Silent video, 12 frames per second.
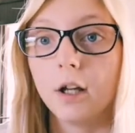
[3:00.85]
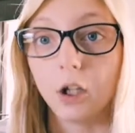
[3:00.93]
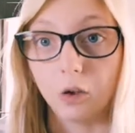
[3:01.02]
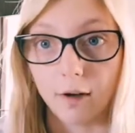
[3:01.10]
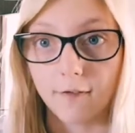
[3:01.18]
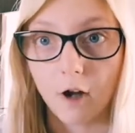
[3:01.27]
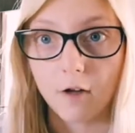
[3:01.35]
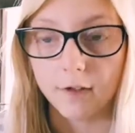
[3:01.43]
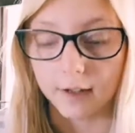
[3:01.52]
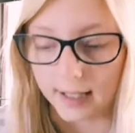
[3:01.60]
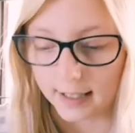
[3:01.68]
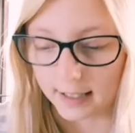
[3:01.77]
you have
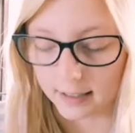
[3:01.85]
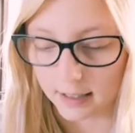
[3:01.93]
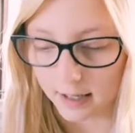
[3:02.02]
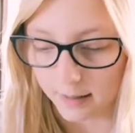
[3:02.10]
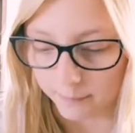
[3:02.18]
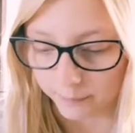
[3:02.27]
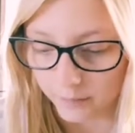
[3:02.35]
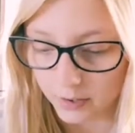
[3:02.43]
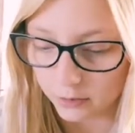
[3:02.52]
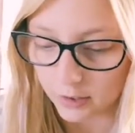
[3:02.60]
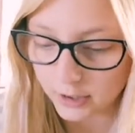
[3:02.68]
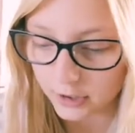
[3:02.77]
ovulated.
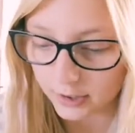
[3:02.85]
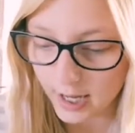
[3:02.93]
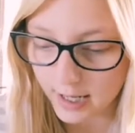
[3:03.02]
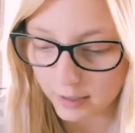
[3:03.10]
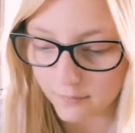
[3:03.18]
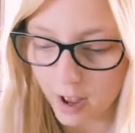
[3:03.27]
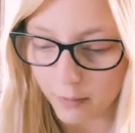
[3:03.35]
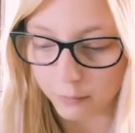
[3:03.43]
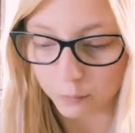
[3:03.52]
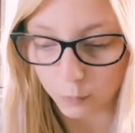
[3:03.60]
So that's just kind of how it